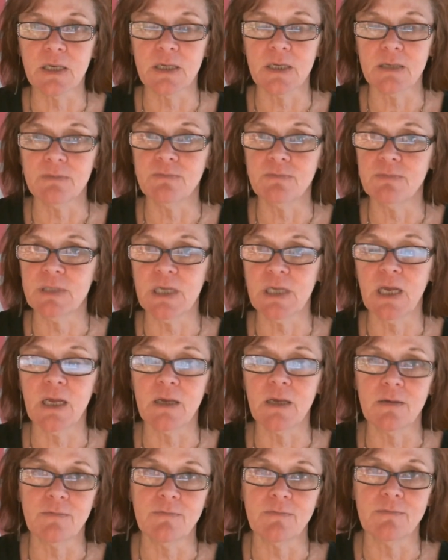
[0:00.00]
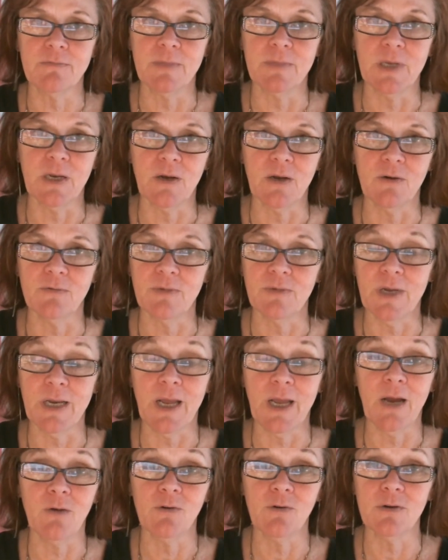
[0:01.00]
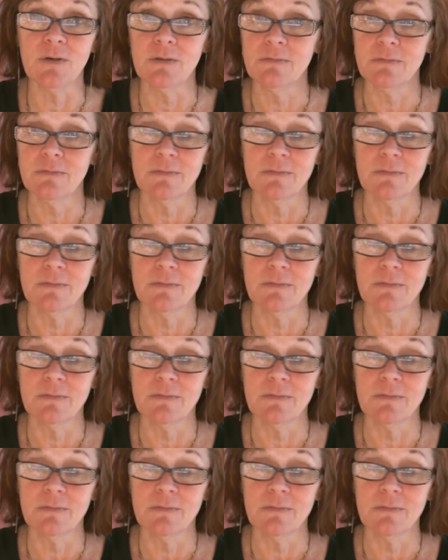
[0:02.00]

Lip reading: to take, an hour,